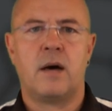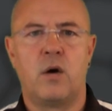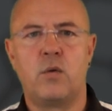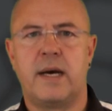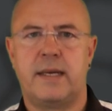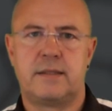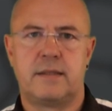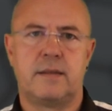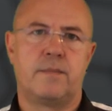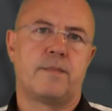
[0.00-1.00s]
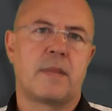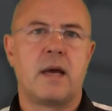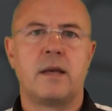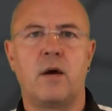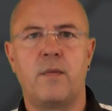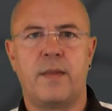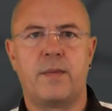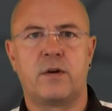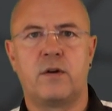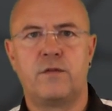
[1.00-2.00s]
Alright, now that
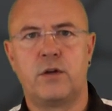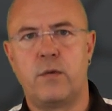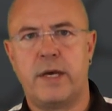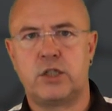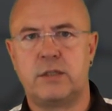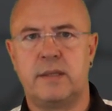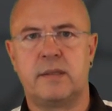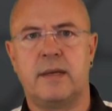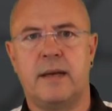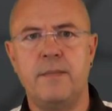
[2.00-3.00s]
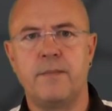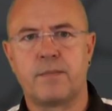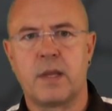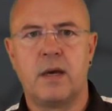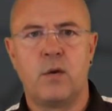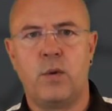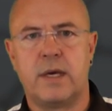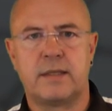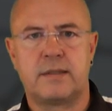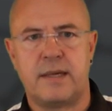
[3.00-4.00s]
the configuration is done, we
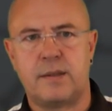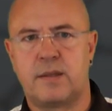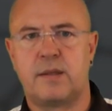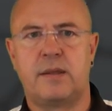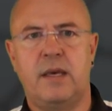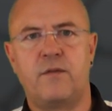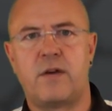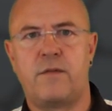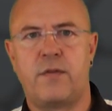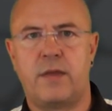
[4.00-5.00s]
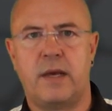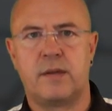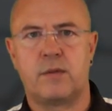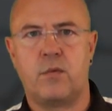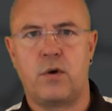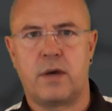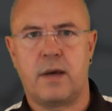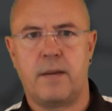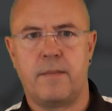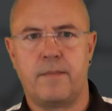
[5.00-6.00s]
can test to see if everything is
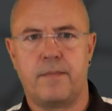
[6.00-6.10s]
working.